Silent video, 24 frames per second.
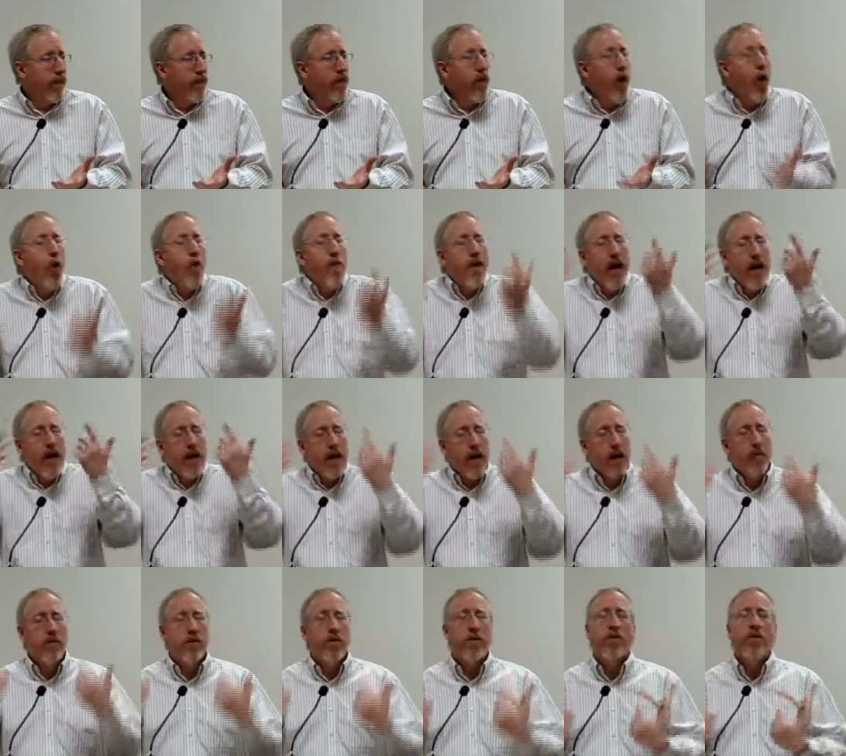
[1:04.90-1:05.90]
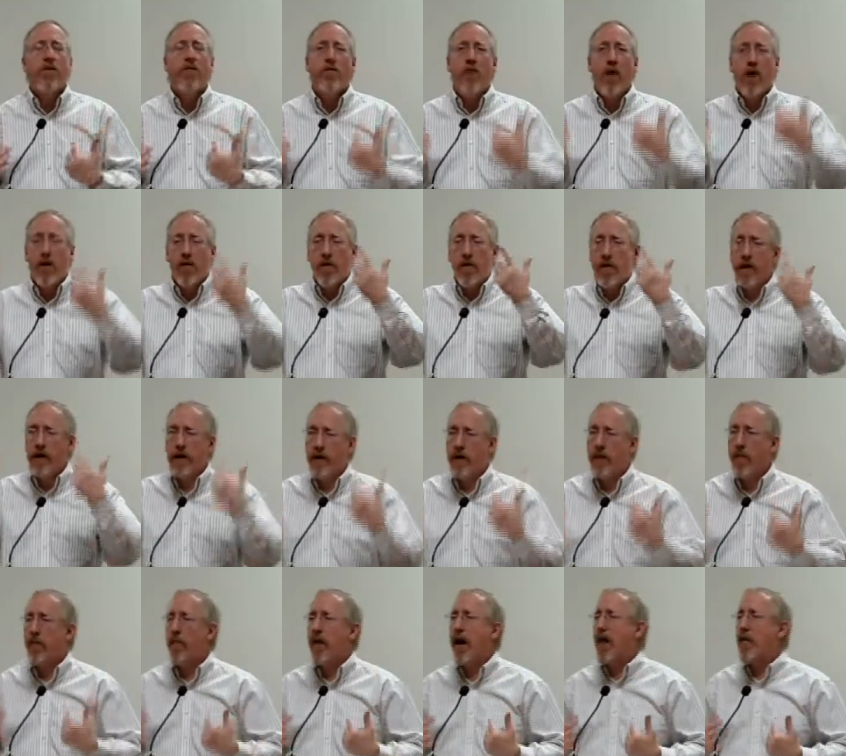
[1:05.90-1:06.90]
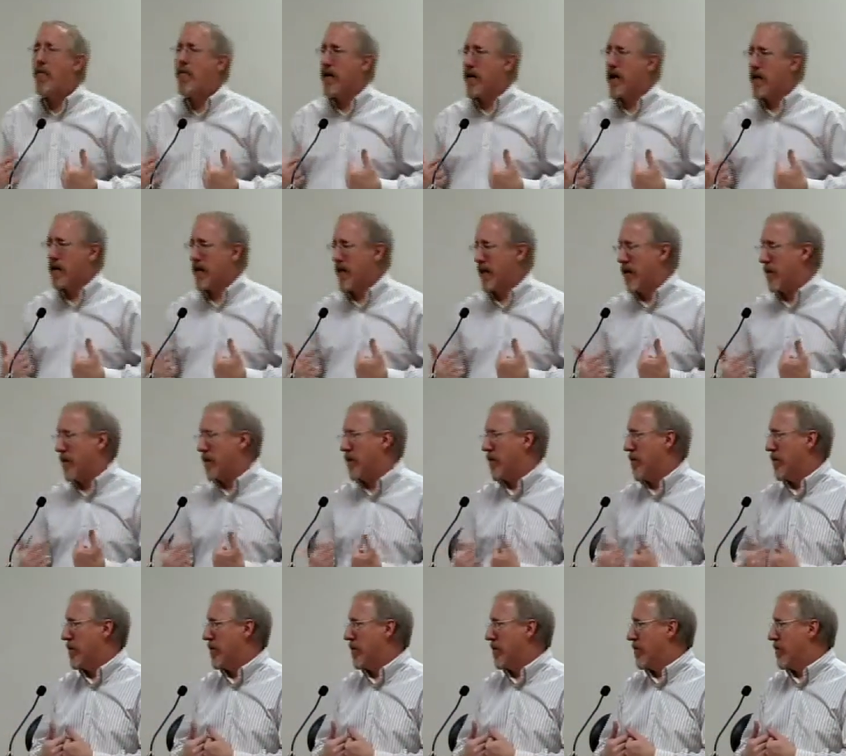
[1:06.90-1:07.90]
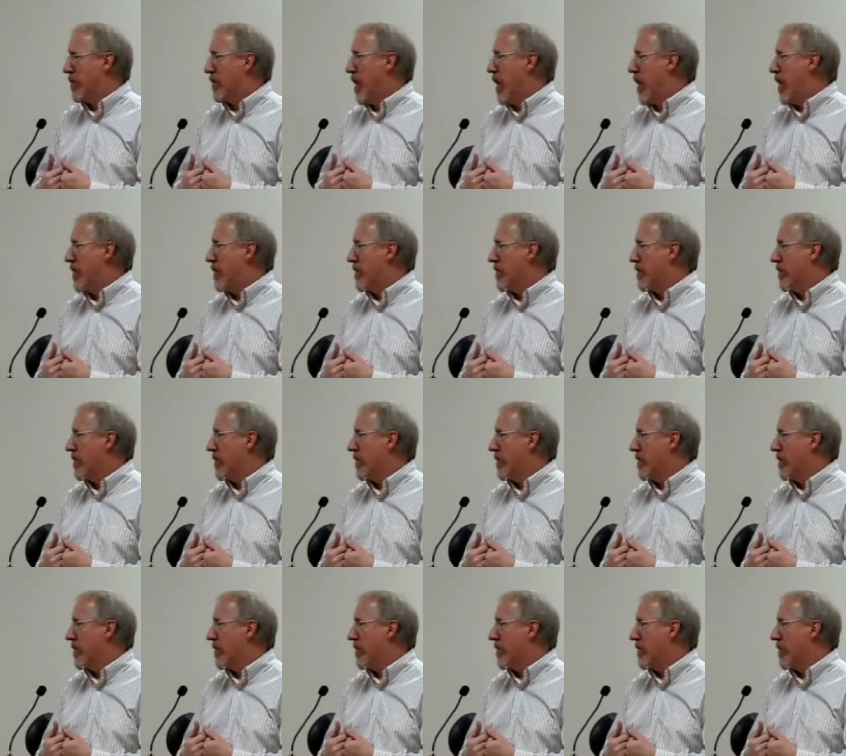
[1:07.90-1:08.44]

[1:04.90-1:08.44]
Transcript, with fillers: No man comes to the Father except by me, says Jesus Christ.